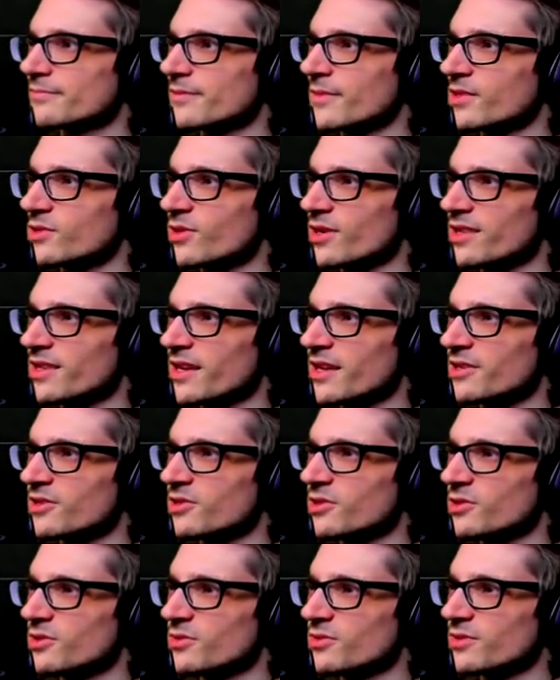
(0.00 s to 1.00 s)
is there anything I can
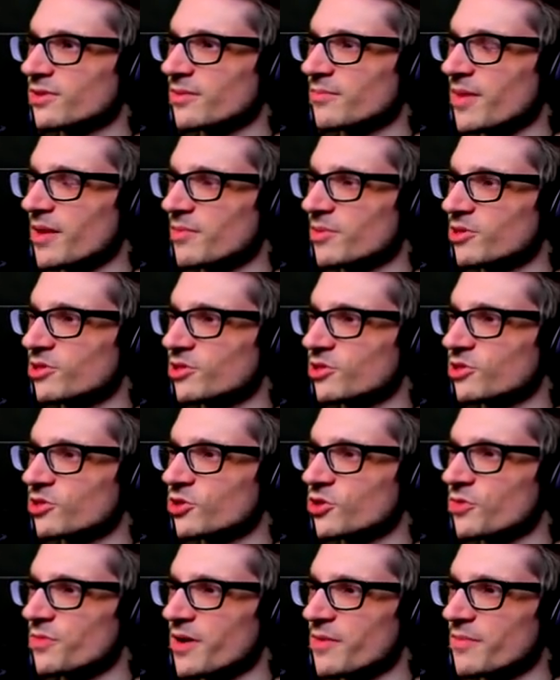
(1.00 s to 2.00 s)
do? Maybe just
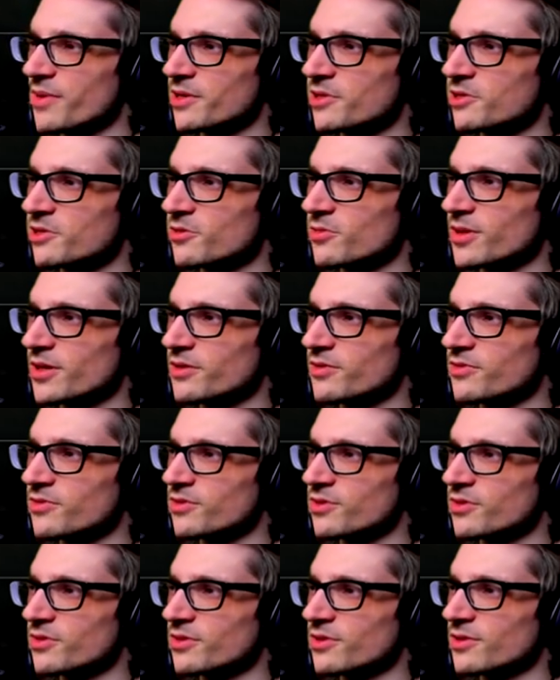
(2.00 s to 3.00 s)
shoot my pistol
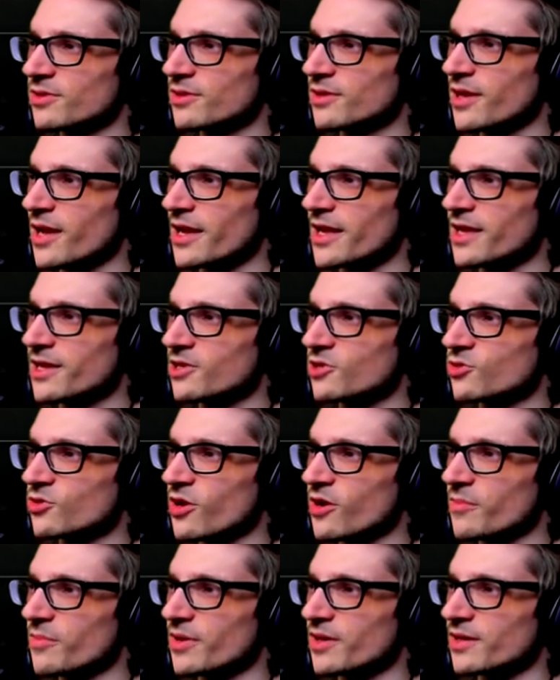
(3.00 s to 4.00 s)
rounds? I can't
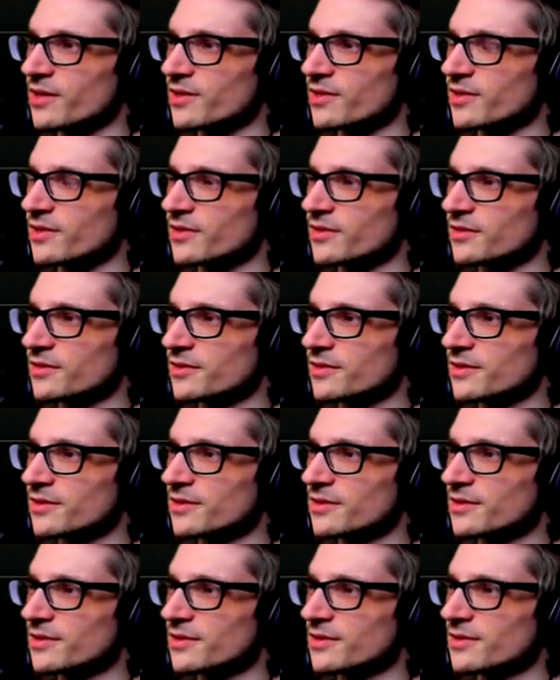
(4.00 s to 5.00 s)
drop anything.
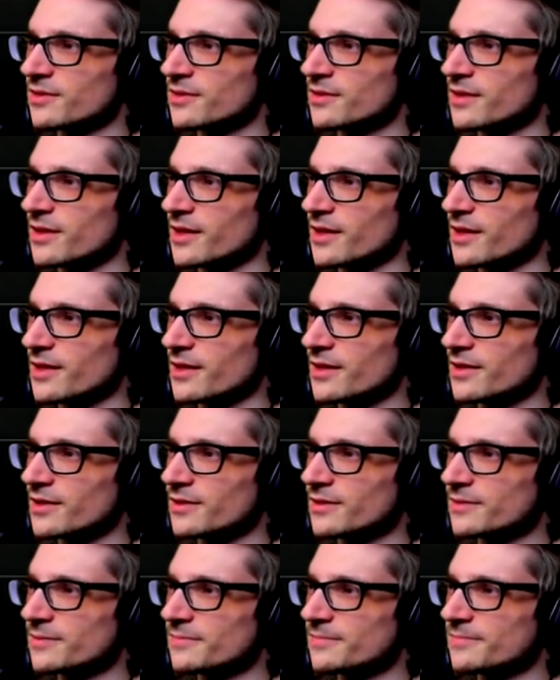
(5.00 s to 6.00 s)

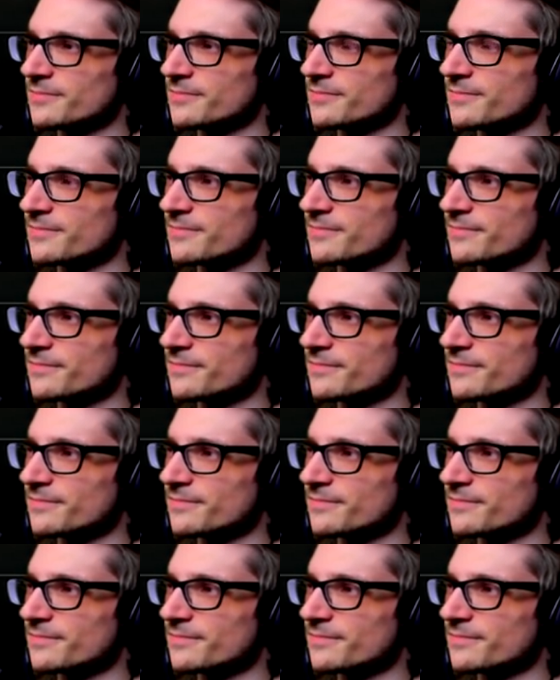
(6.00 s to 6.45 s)
Um...